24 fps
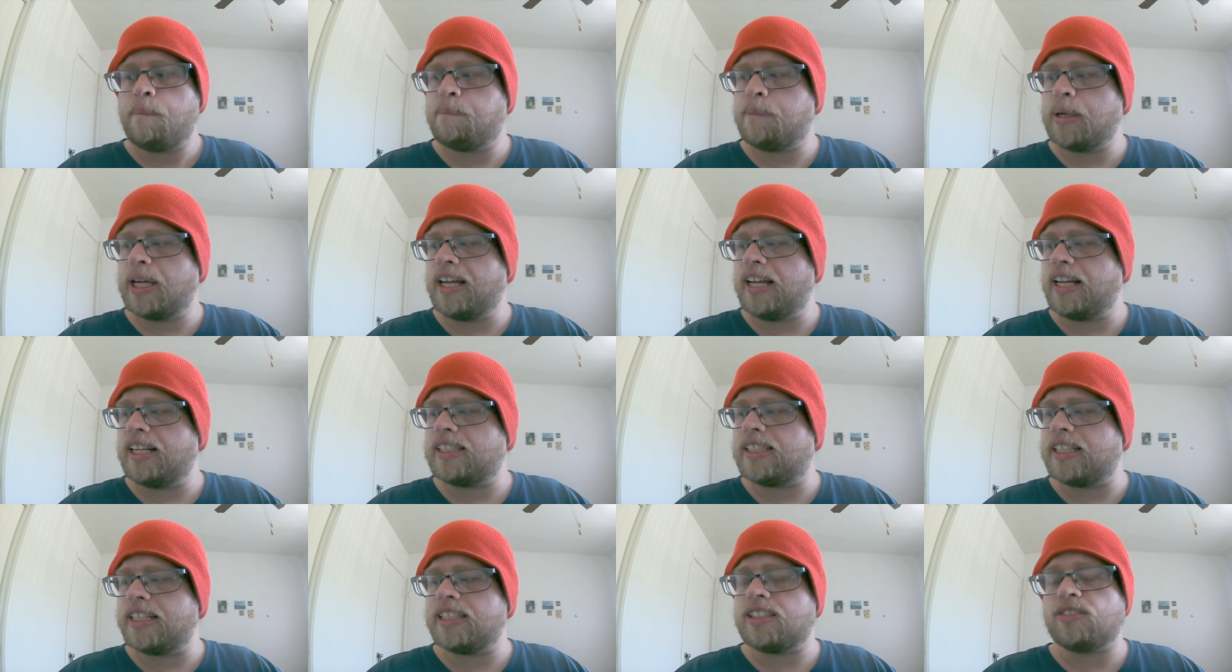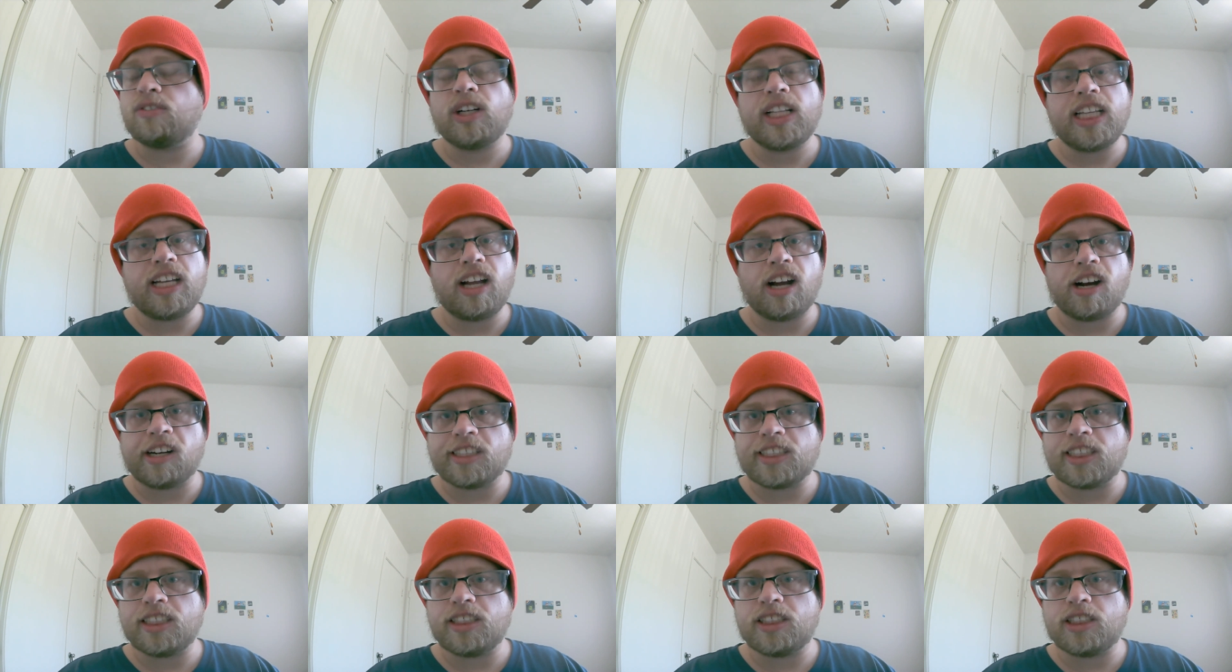but it's it's really
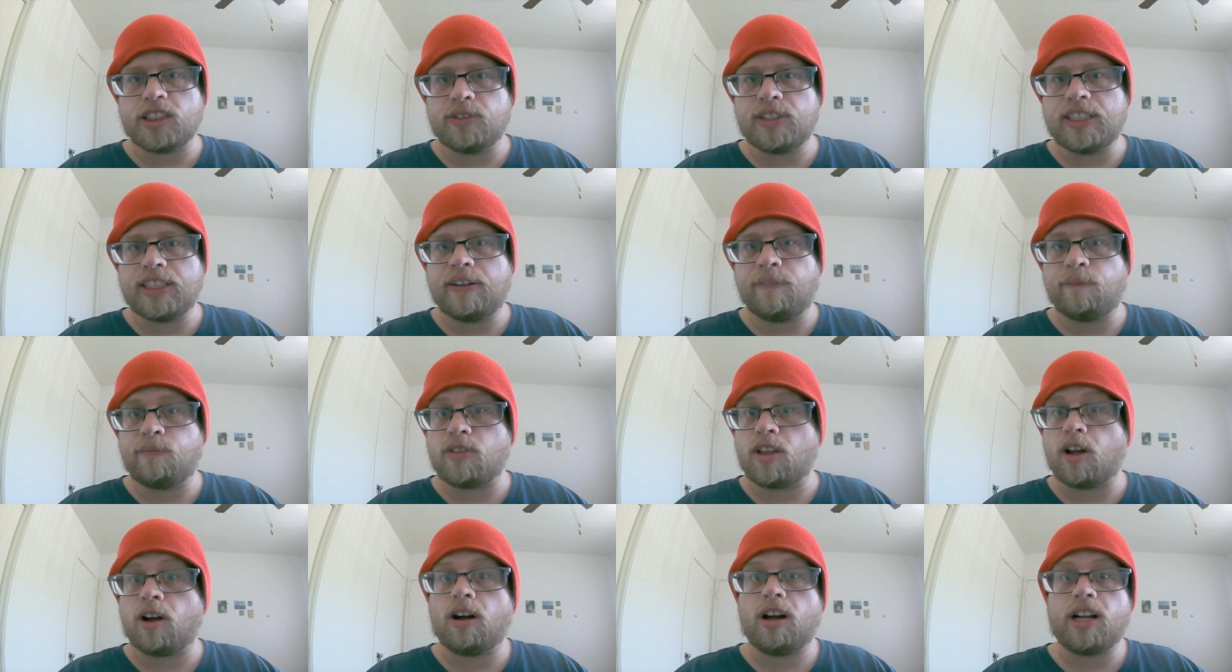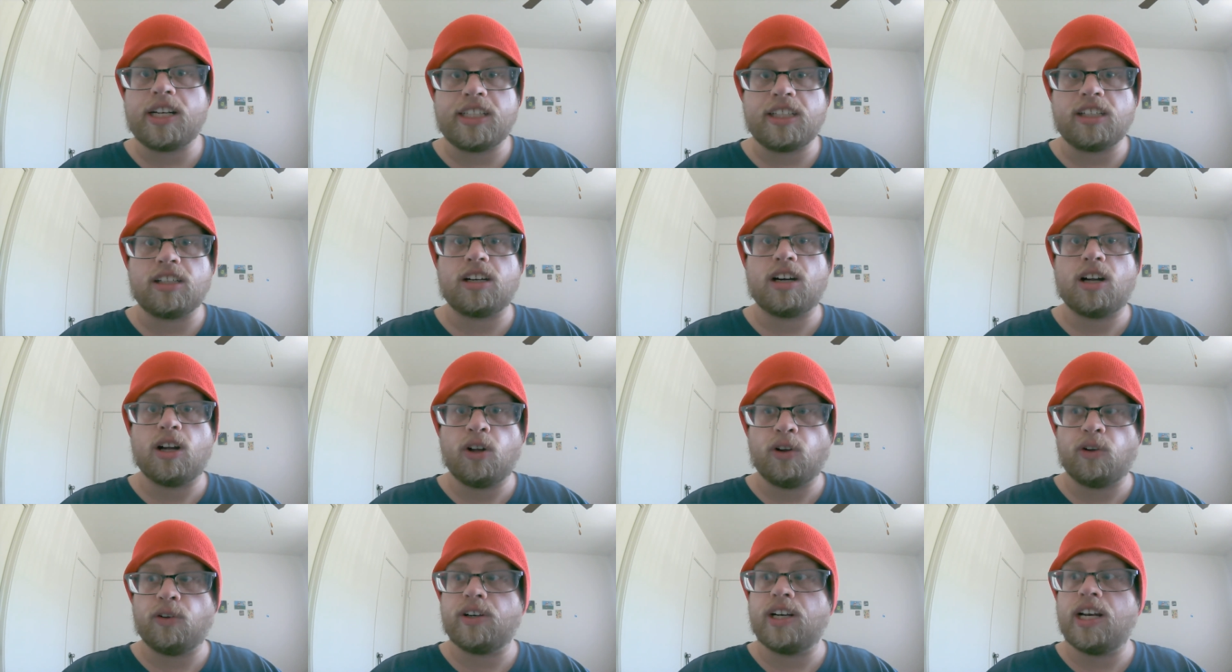hard to do it on your
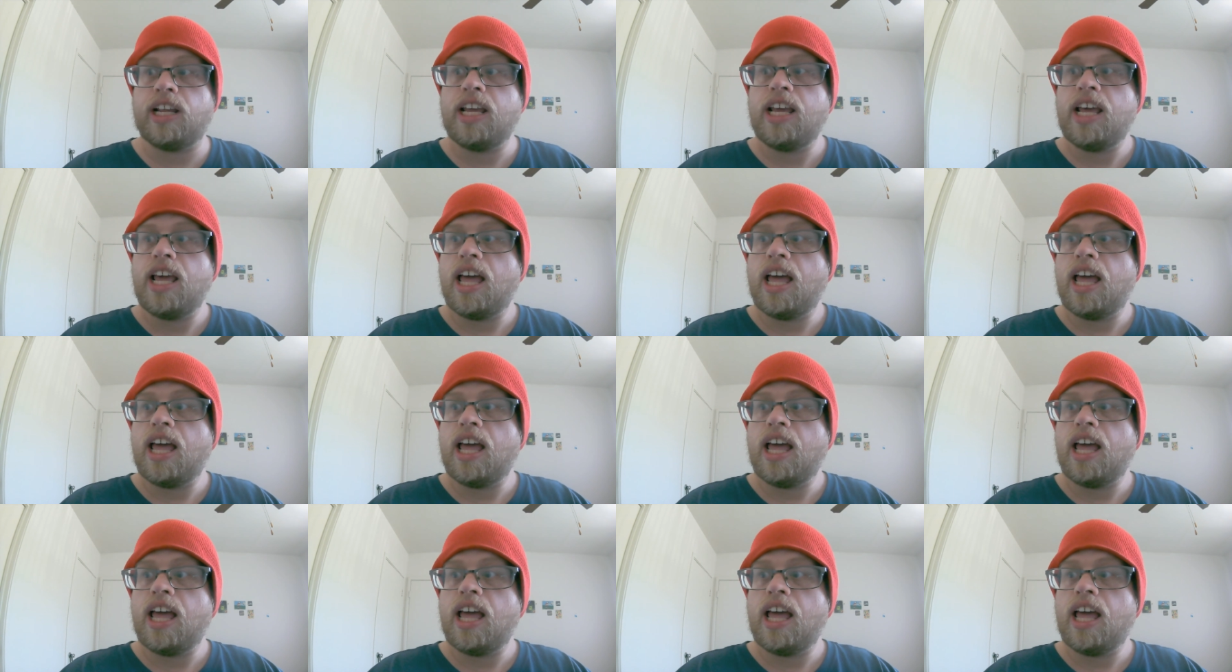own.